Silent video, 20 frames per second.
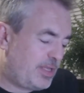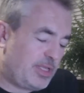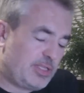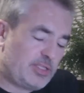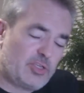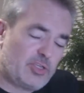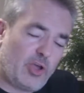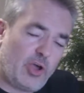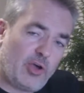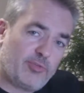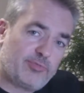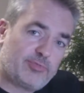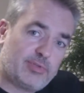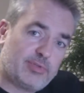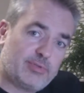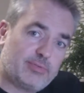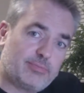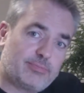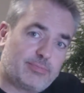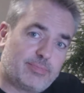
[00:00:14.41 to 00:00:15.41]
it's not
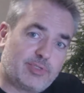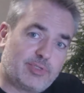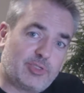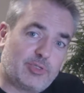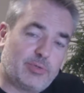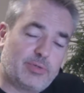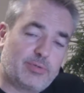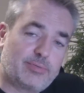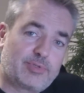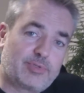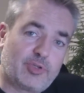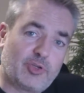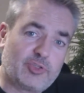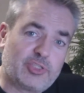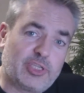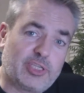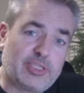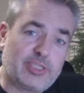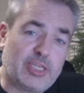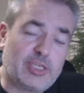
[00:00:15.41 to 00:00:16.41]
often I do a
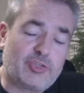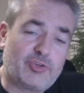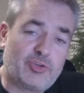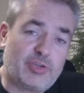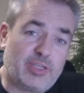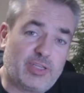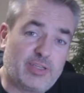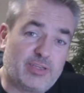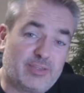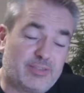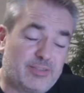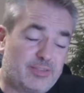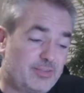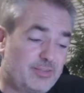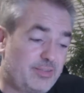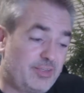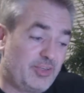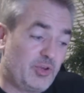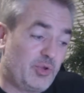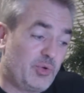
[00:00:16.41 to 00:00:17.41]
contest entry, and
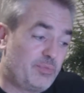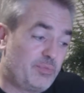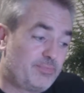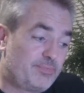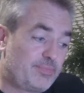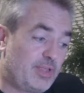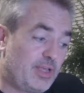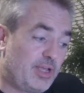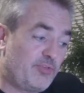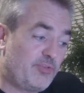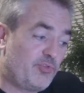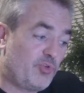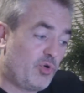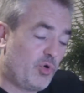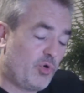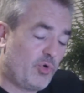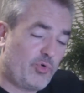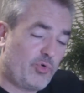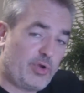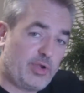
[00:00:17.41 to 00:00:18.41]
I've
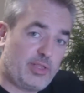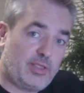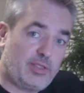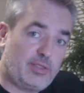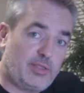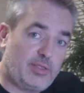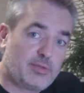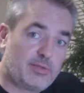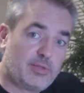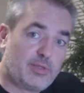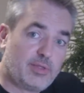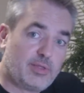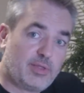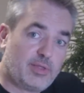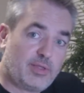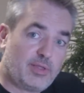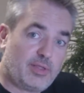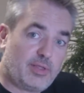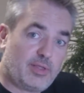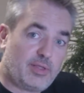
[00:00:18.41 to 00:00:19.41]
already
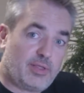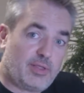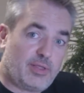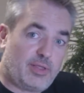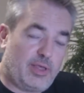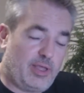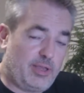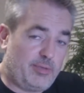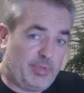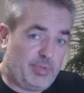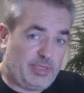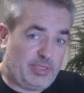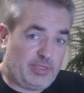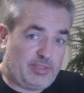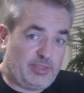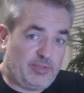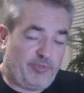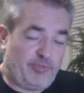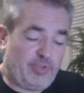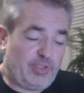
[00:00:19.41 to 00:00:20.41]

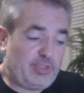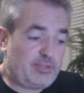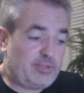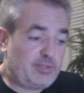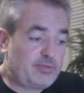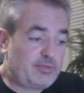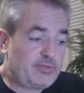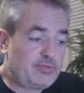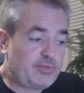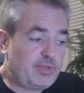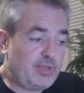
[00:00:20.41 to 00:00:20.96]
admitted defeat.